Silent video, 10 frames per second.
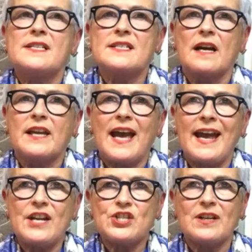
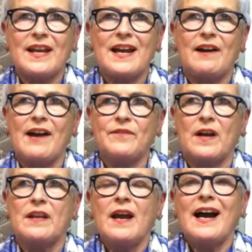Occasionally,
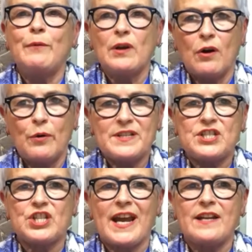I will always
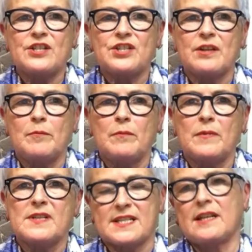change them.
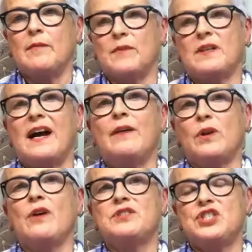I
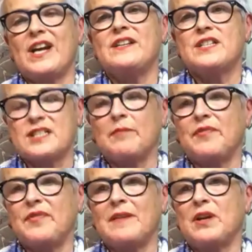will always change
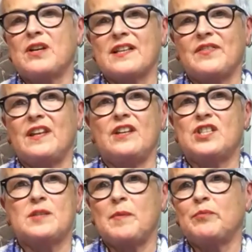something because I think you'd
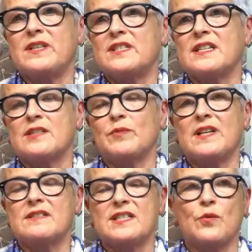just be printing someone
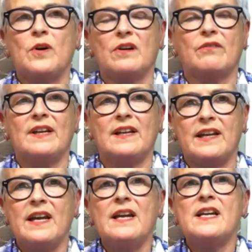else's work,
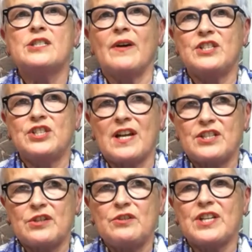really. So I
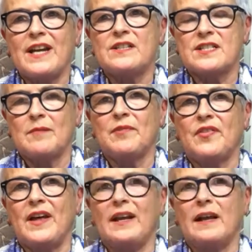do change
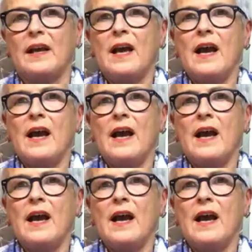something.